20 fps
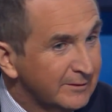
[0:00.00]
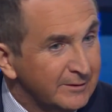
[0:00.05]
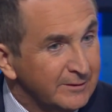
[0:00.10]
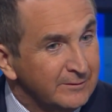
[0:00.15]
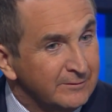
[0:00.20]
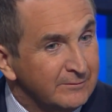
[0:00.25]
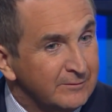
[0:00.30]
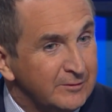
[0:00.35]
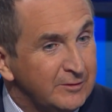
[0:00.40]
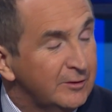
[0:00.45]
and
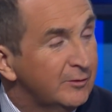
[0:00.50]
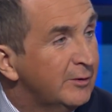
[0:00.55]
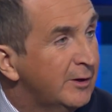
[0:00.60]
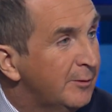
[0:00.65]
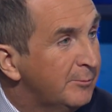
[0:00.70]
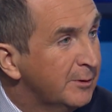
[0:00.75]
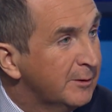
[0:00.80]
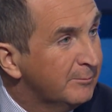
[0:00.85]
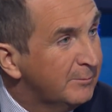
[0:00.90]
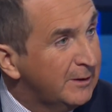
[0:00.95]
you know
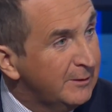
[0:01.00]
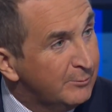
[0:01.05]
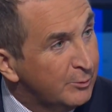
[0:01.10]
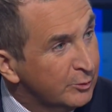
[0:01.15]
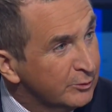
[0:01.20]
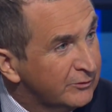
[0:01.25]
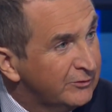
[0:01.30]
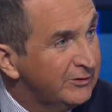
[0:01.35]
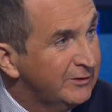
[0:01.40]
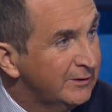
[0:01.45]
helping people
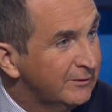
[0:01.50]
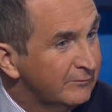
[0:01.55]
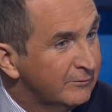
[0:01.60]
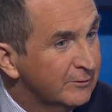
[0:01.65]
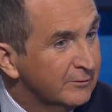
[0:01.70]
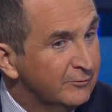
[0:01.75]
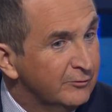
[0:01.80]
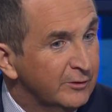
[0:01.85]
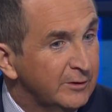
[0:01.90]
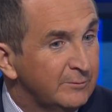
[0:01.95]
achieve the
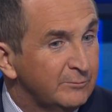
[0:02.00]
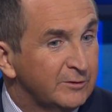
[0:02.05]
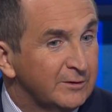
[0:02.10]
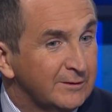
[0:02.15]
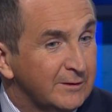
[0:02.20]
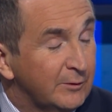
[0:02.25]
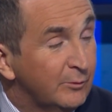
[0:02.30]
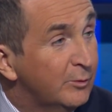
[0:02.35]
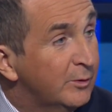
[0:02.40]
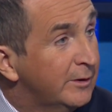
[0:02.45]
dreams that
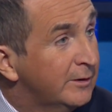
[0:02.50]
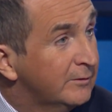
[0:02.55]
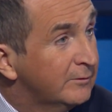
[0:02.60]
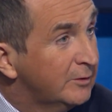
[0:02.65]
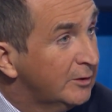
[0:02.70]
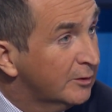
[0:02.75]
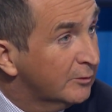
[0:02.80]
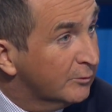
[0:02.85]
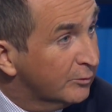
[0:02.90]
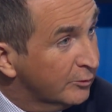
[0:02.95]
they want
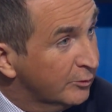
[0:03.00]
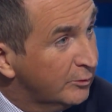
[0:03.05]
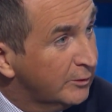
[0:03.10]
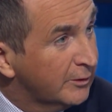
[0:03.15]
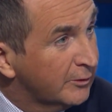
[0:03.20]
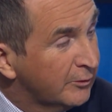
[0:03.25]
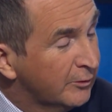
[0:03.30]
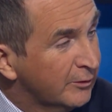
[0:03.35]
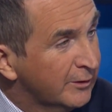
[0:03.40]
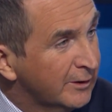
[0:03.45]
you know through their
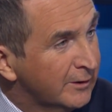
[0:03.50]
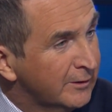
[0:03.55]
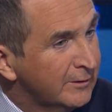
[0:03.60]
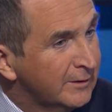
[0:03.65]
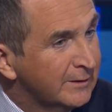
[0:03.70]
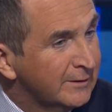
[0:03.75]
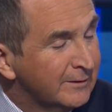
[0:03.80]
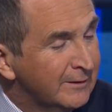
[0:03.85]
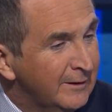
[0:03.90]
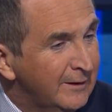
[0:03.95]
career
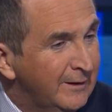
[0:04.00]
and